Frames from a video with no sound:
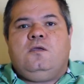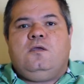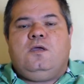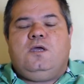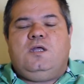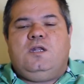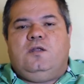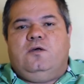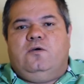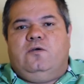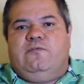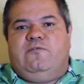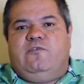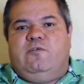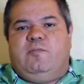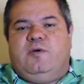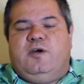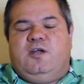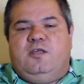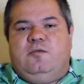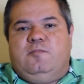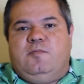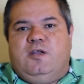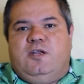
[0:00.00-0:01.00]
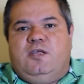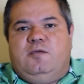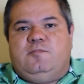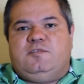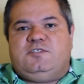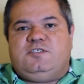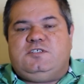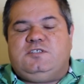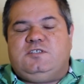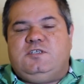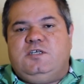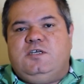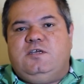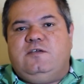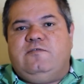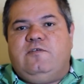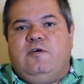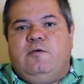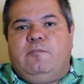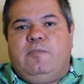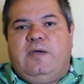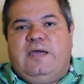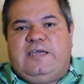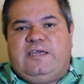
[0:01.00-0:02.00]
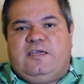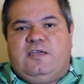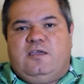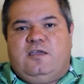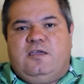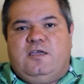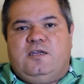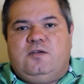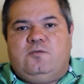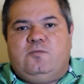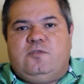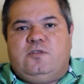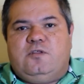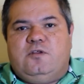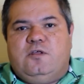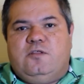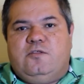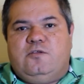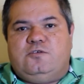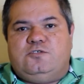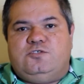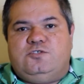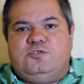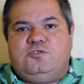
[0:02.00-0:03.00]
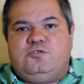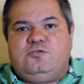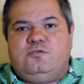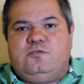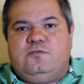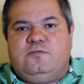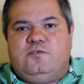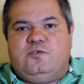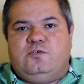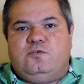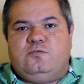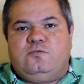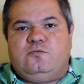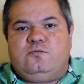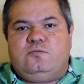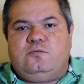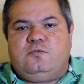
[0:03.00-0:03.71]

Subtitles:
Hello everybody, my name is Steve. I'm back again with another juice review.